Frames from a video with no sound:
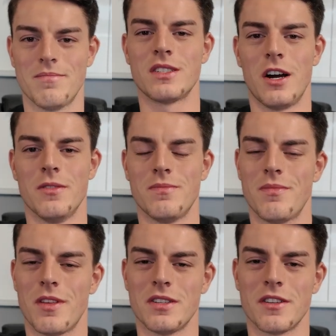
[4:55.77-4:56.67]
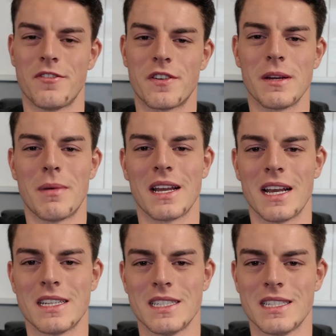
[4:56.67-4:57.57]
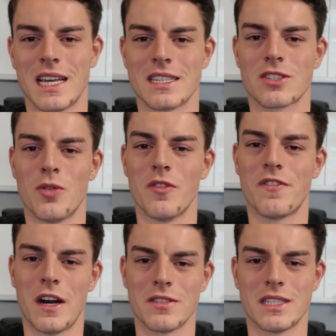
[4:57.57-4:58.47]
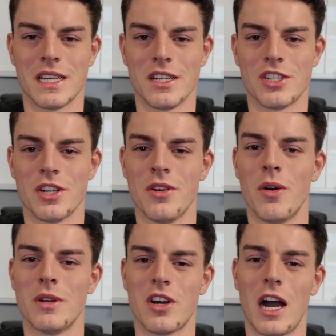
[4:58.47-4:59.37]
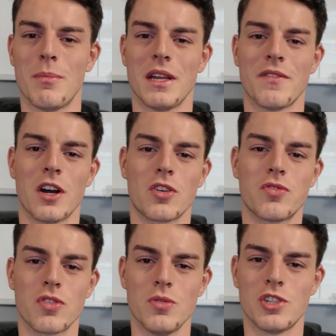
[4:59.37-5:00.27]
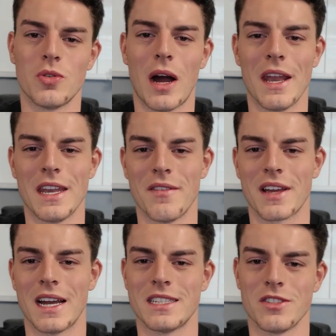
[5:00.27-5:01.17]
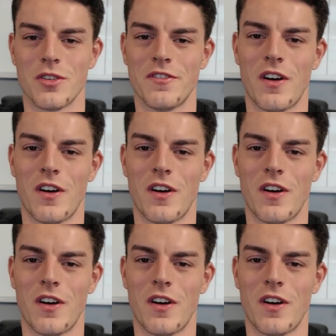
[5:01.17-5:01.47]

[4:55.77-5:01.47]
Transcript: So those are the 3 money lessons that school failed to teach you, which I believe are crucial at navigating your